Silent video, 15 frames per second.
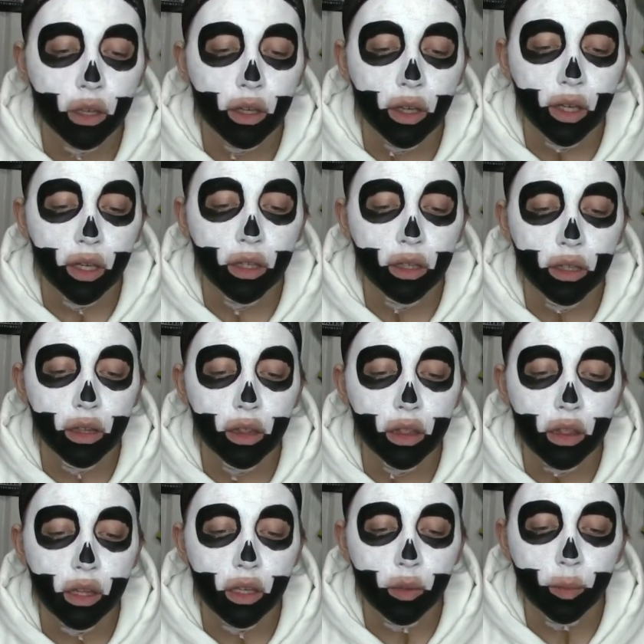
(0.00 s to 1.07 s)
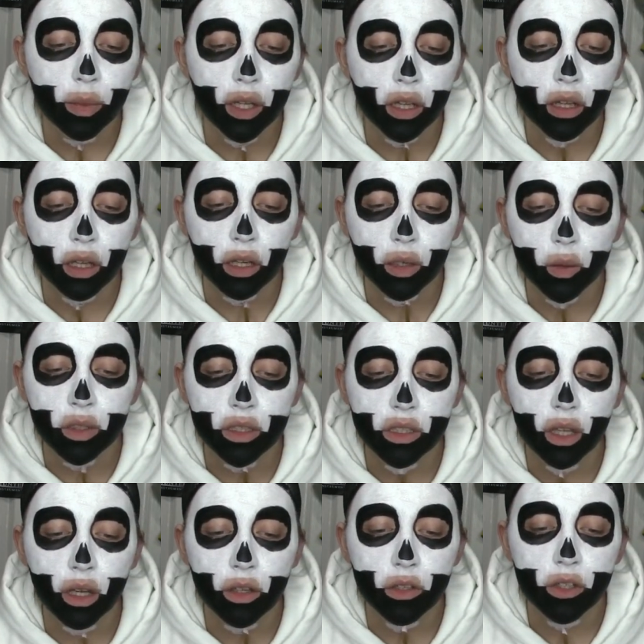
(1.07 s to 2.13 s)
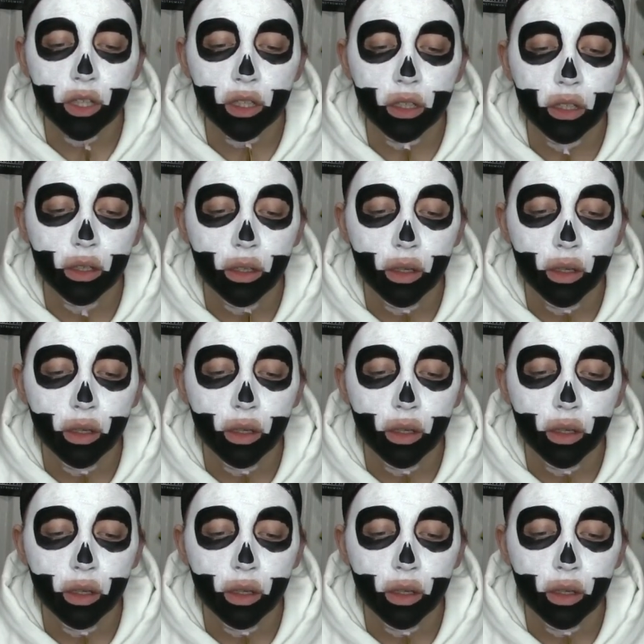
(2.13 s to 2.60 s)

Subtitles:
I didn't think my neck was textured.